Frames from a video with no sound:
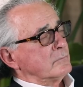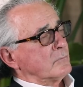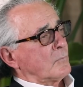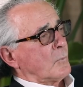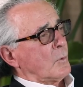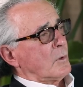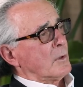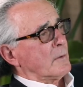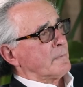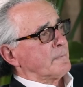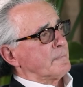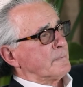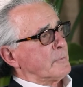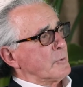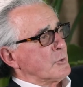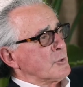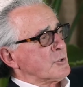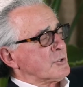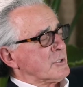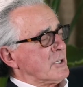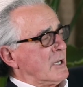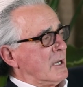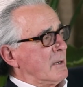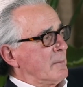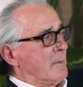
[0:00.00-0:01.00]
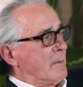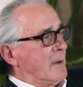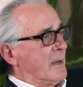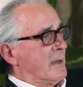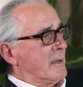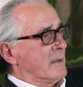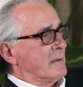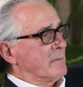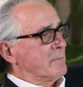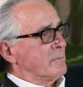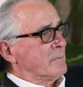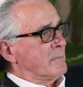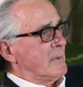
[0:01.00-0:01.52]
Well, the first time
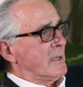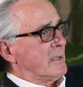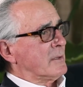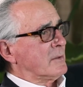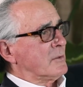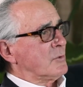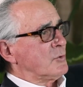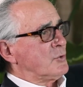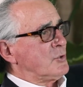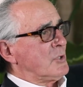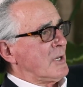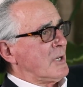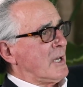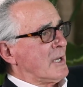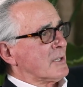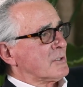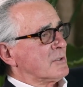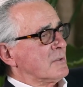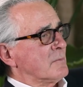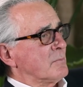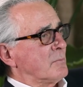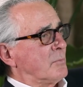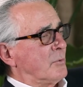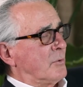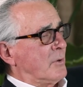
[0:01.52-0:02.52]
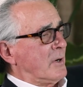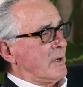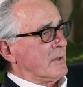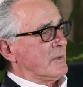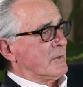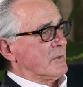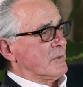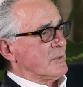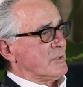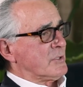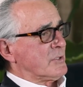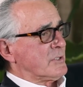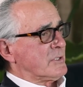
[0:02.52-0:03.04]
I met the Jackson
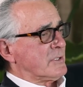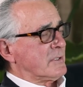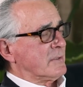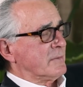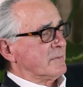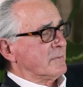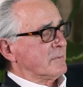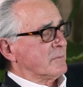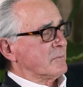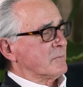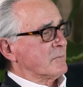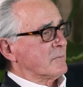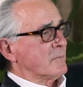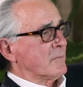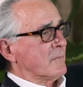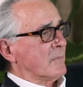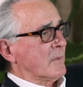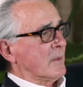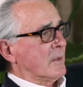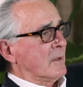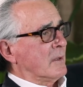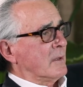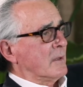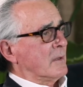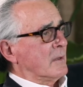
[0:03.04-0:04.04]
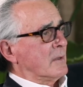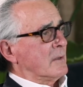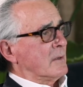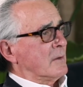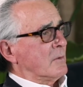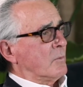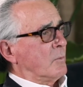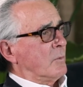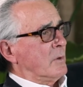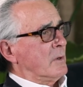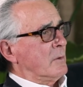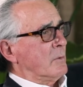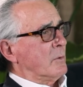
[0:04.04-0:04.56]
brothers,
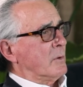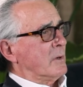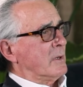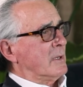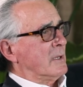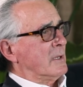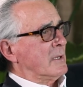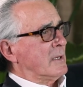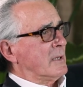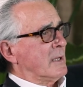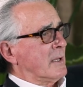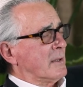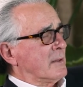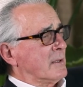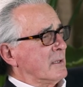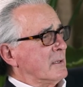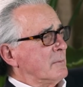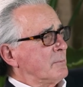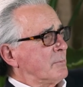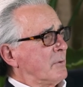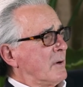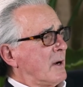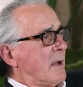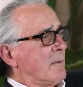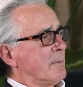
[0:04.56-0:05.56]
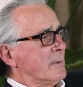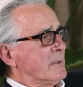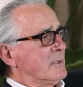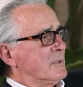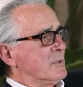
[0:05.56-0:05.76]
we were in, I think, probably